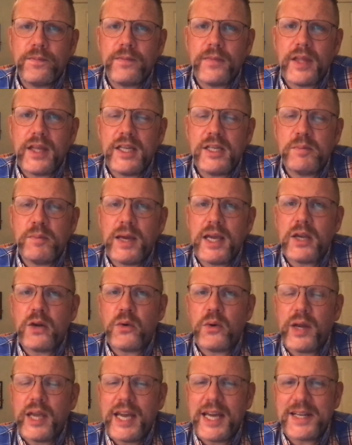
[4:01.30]
Is my
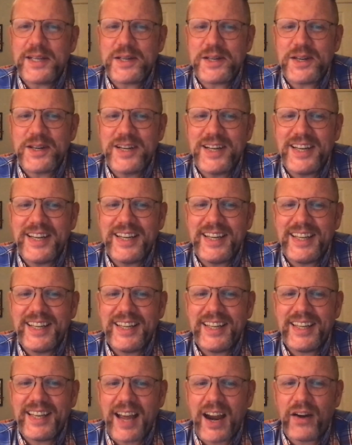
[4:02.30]
Creator
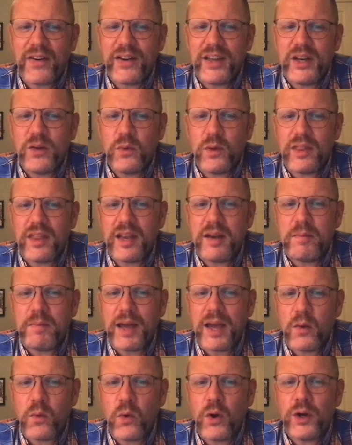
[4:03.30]
carried within
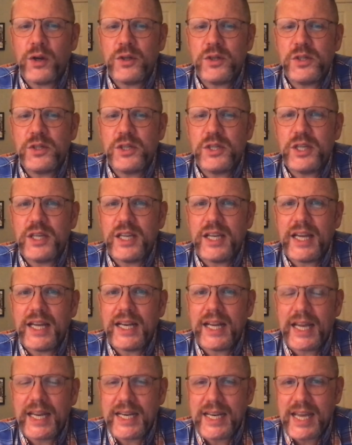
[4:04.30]
my words
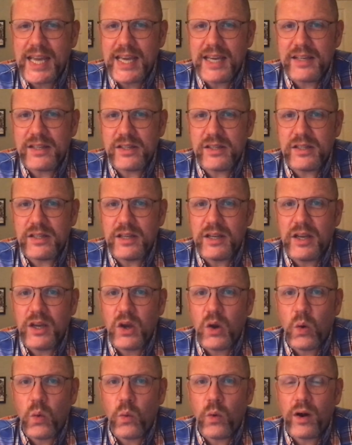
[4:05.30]
and ideas
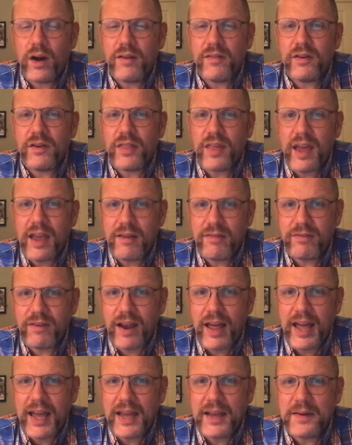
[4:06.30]
wherever they
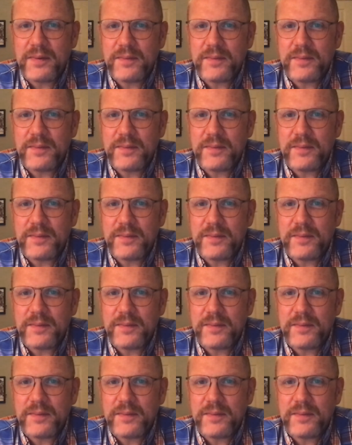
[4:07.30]
fly?